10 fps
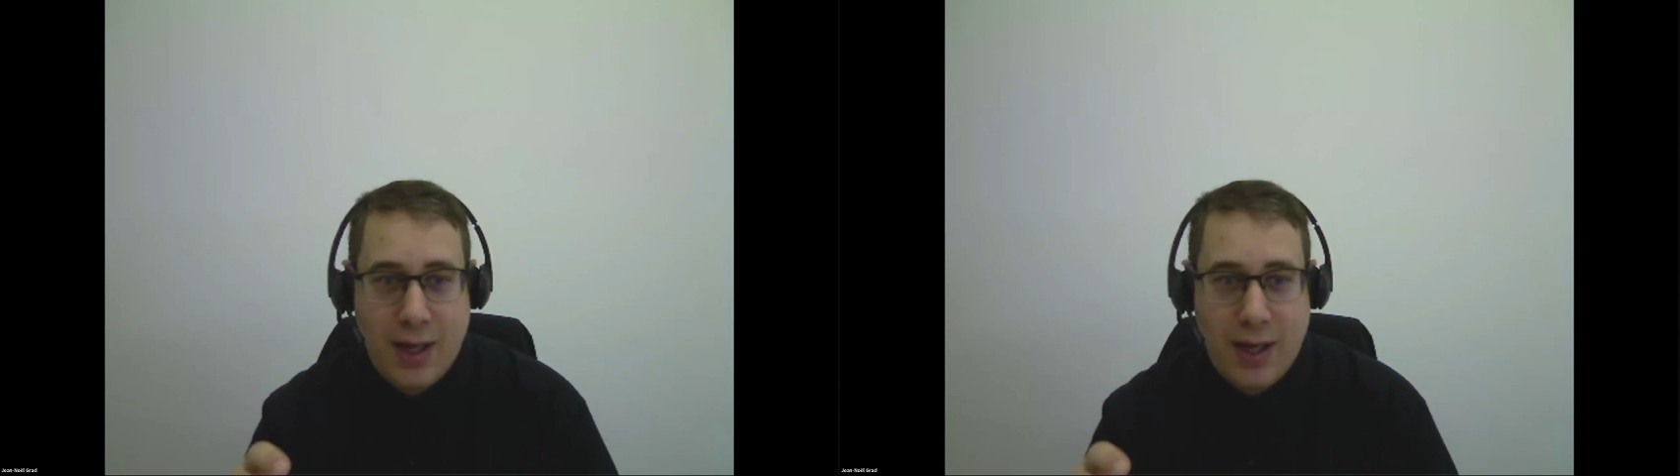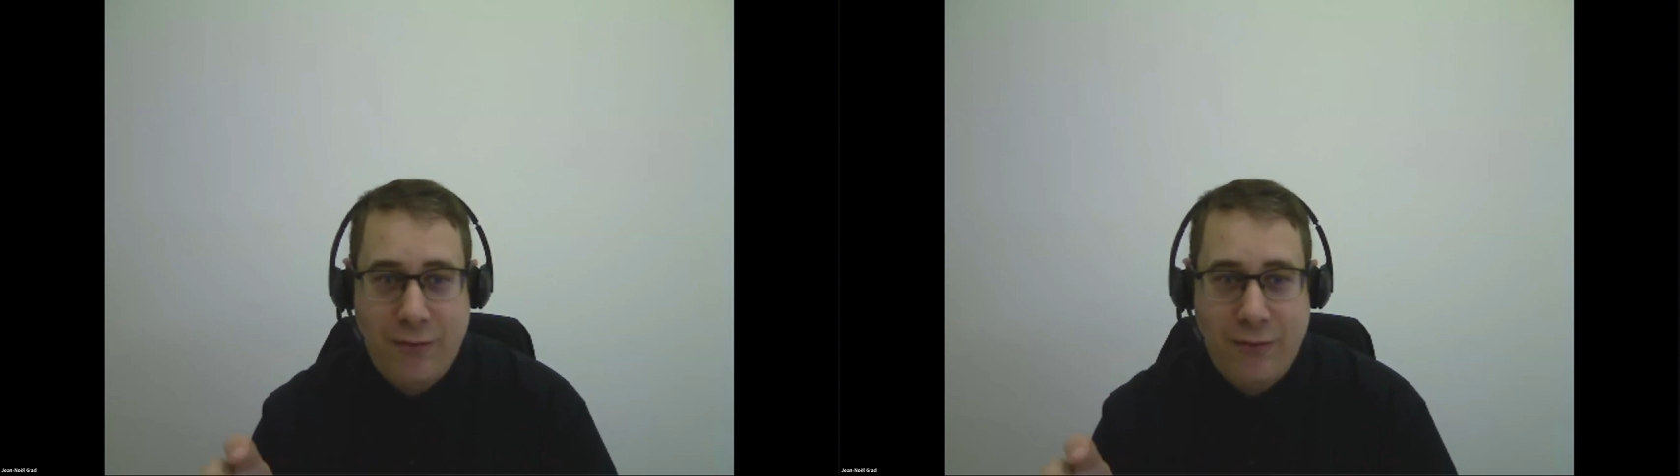
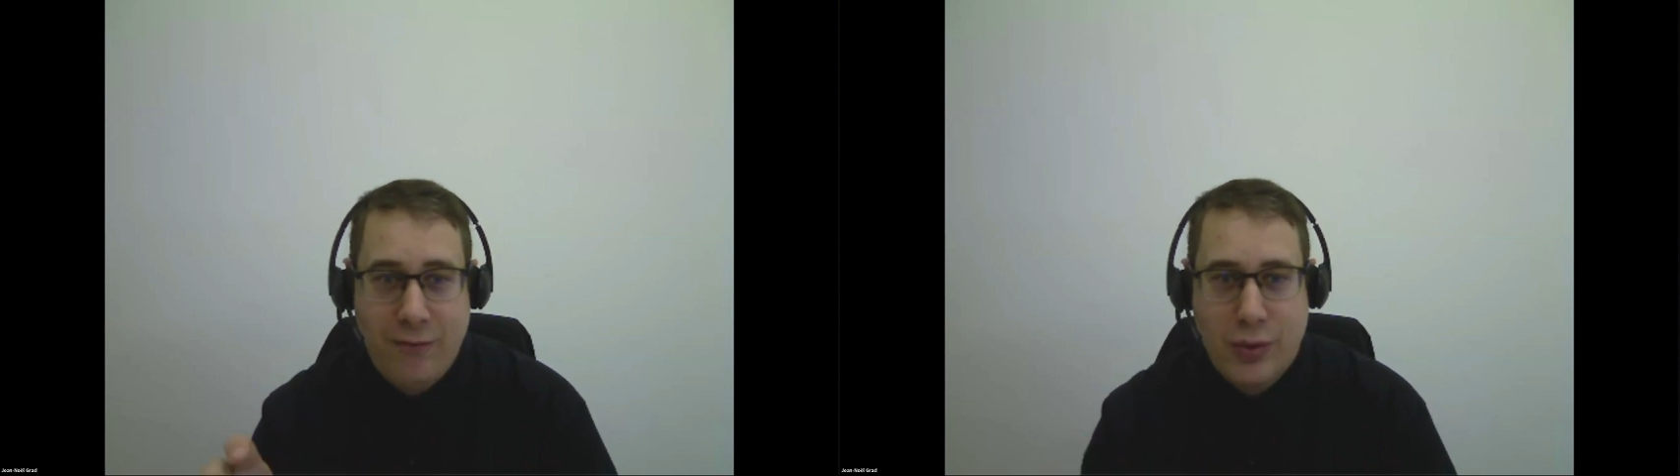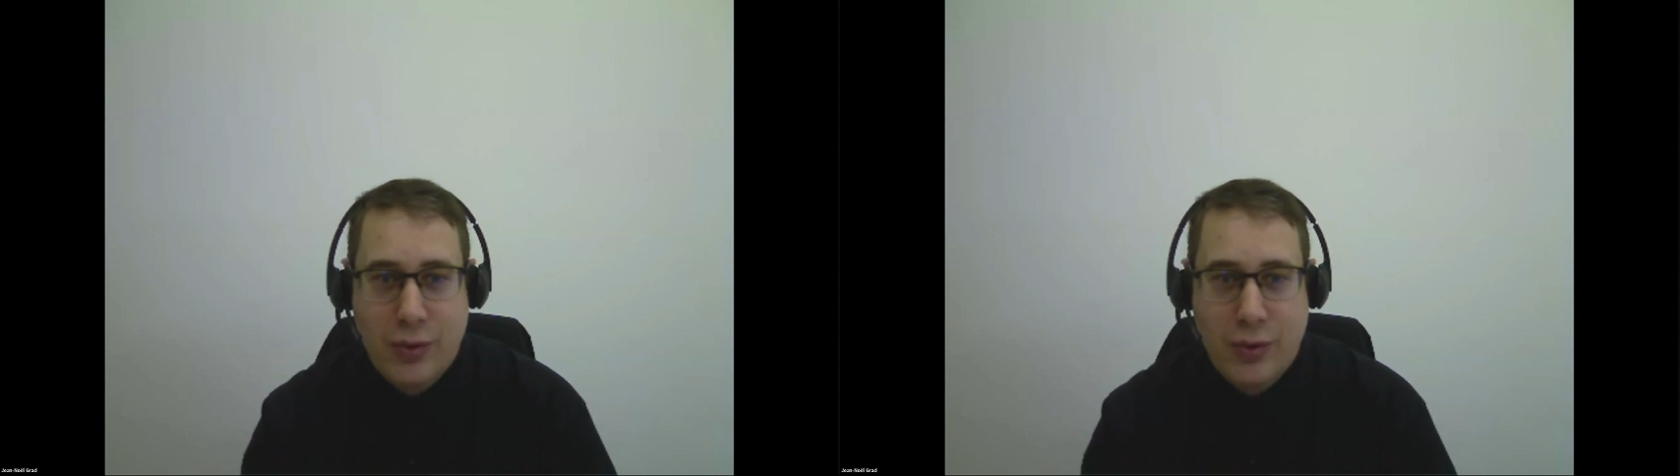
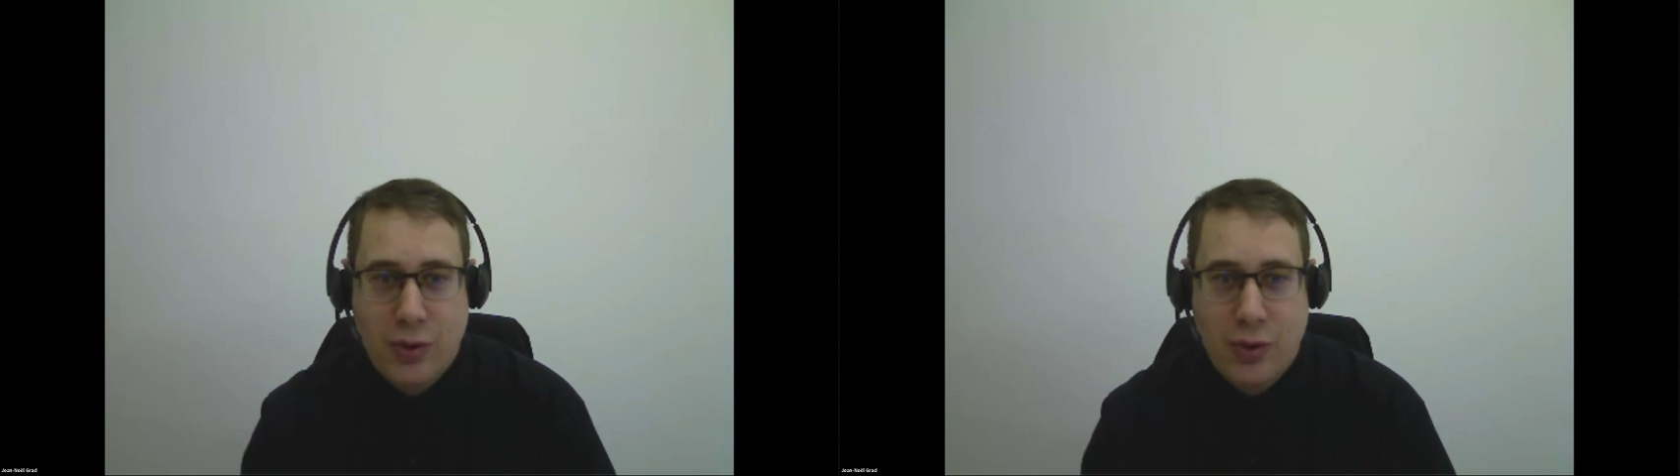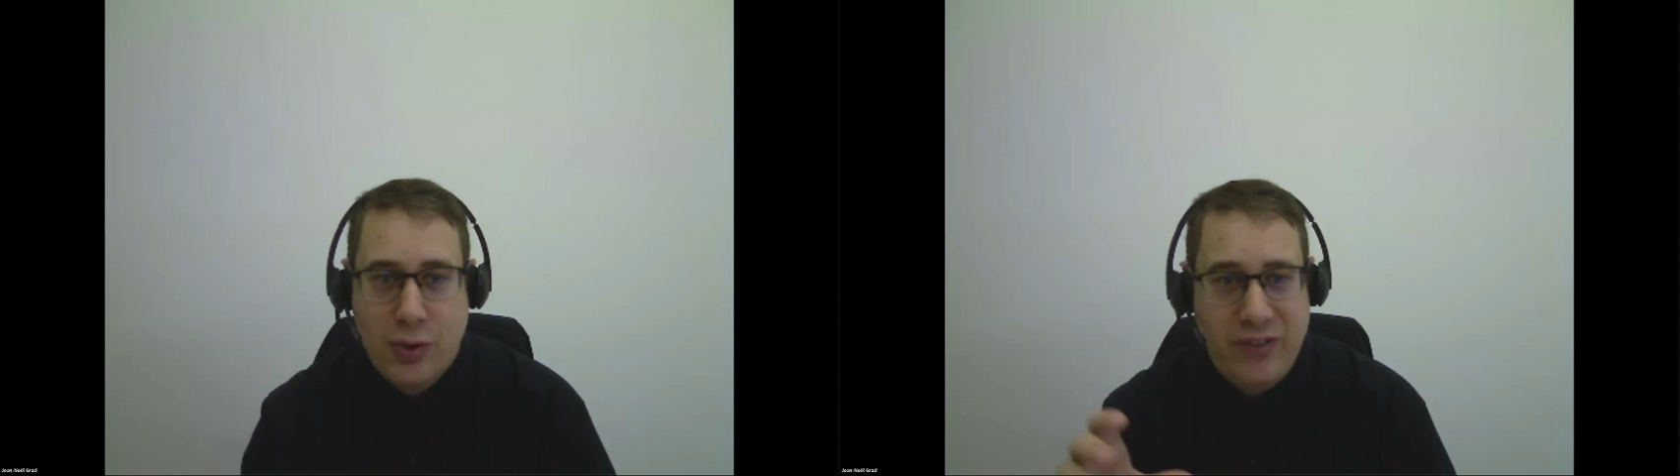
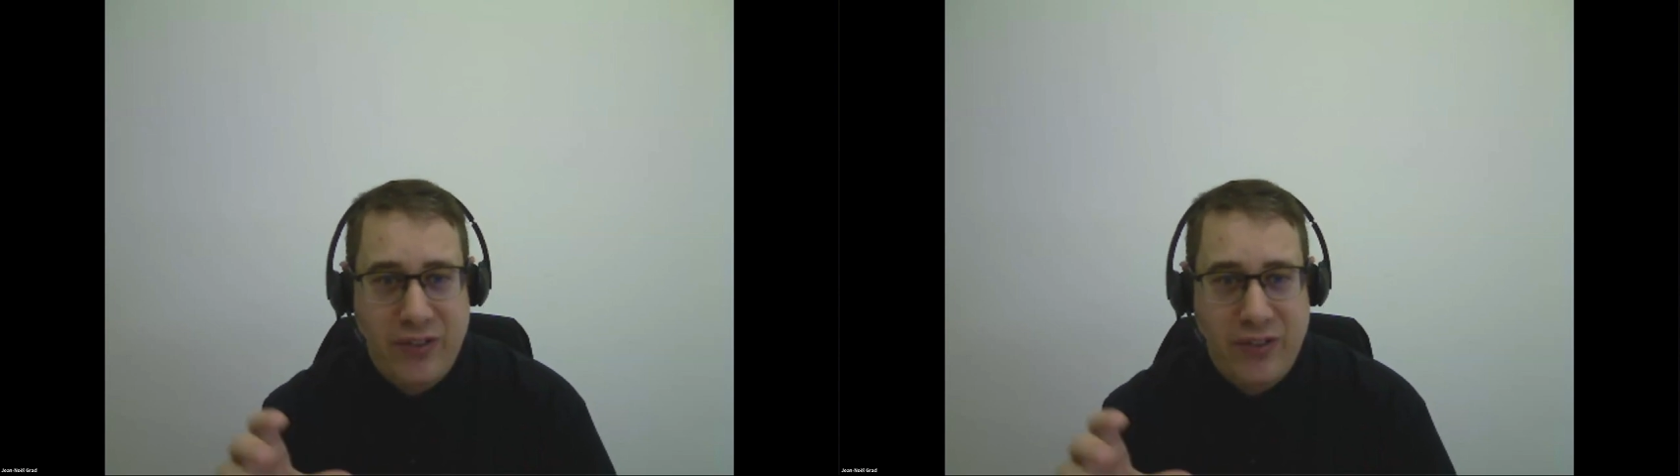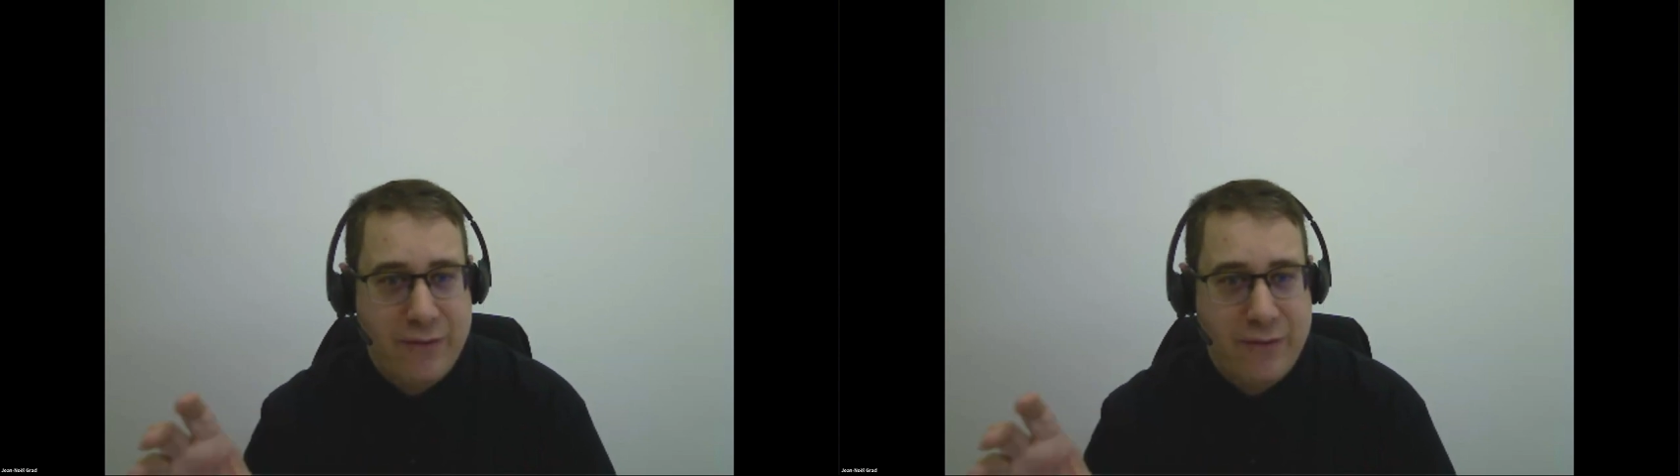AVX2,
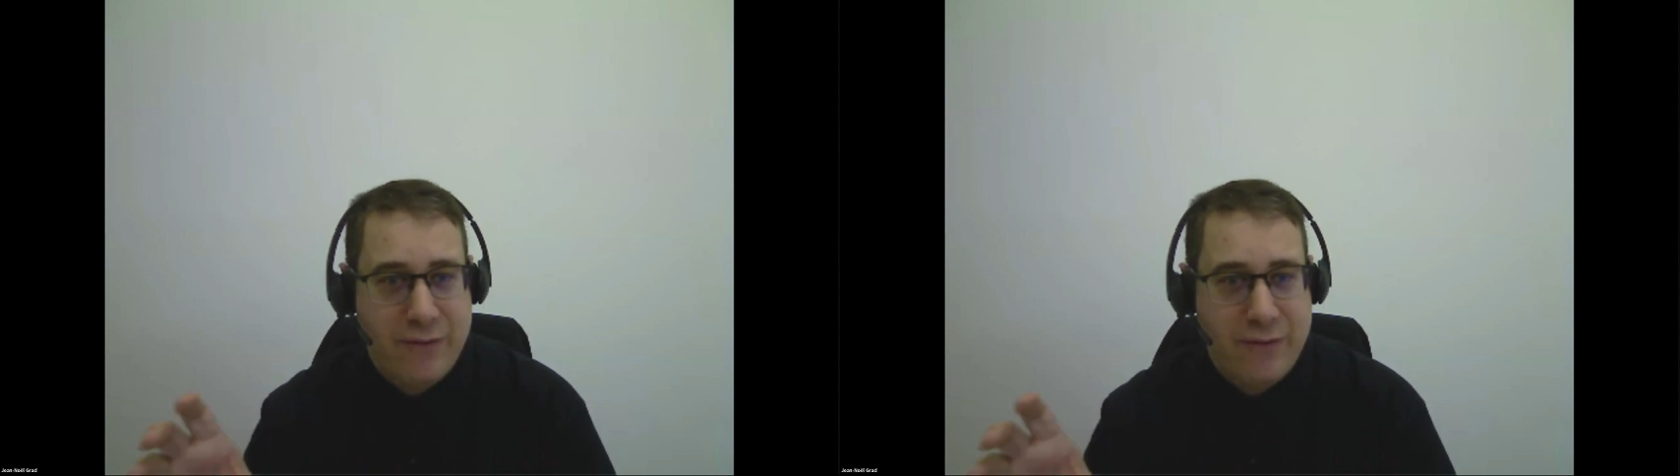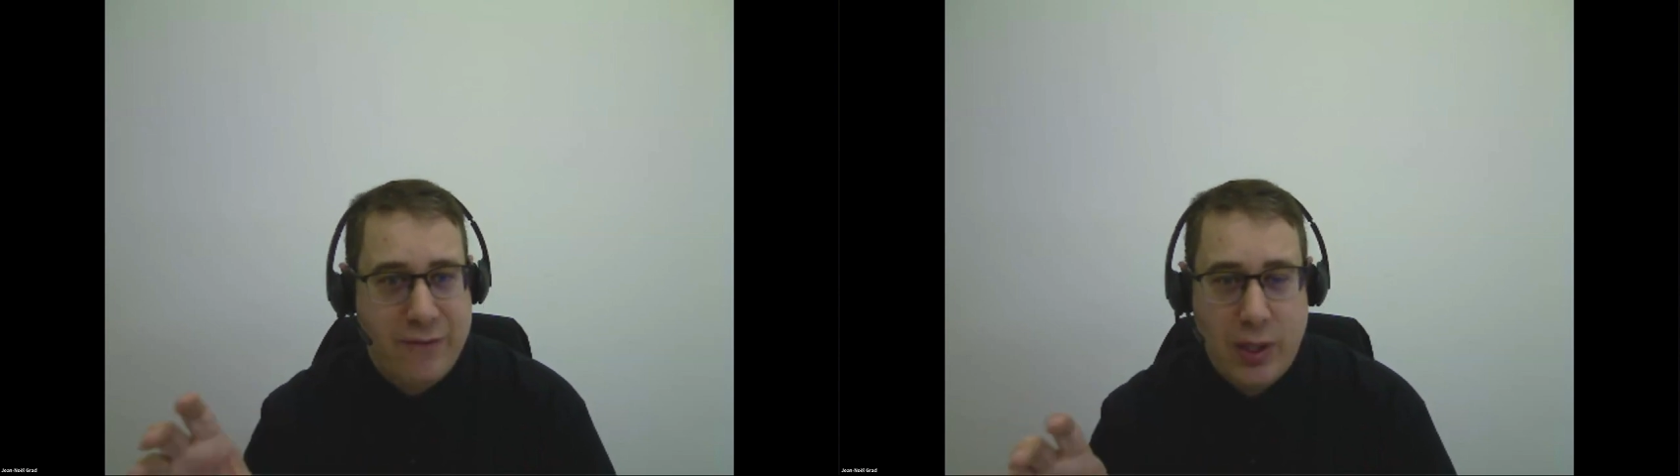
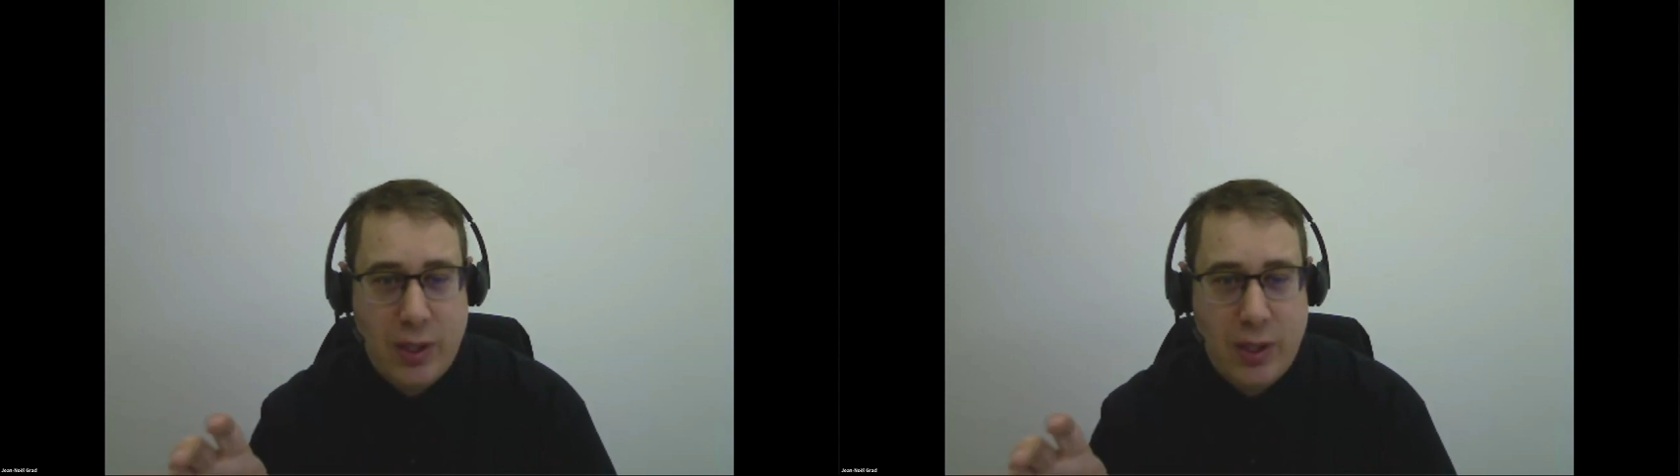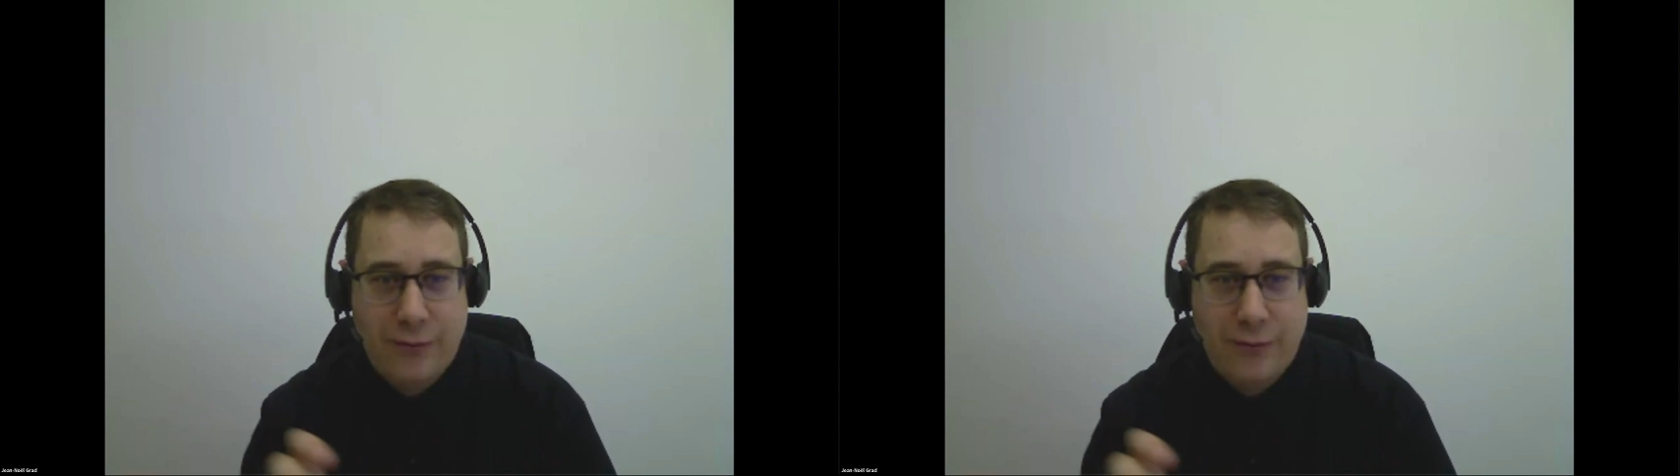
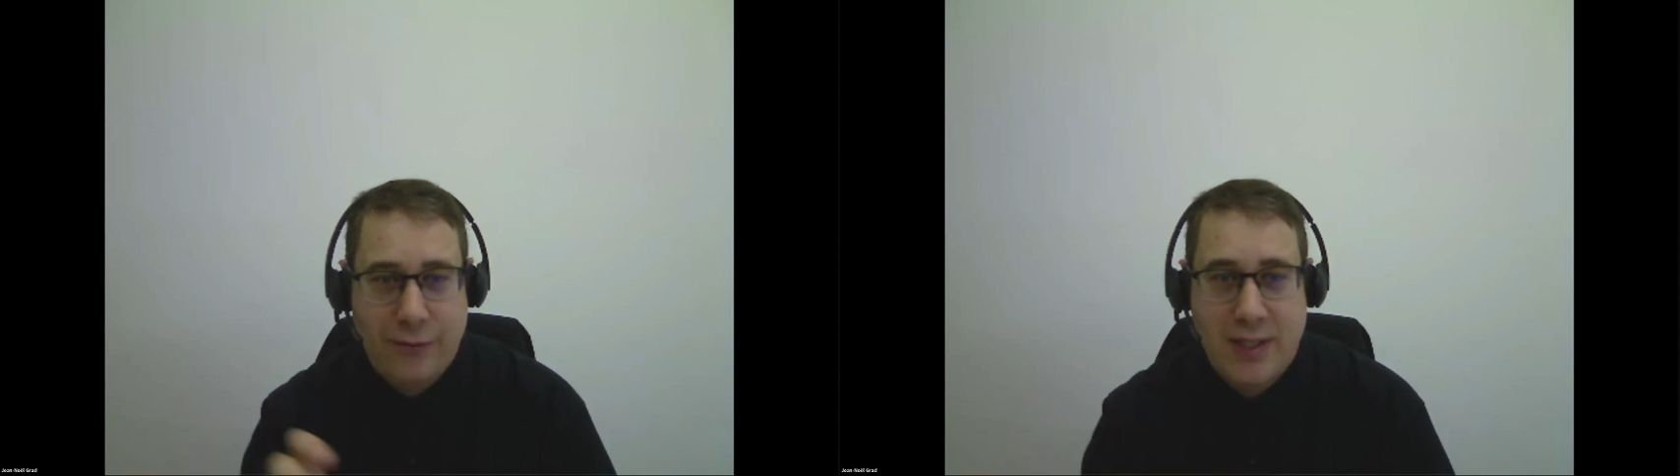AVX512,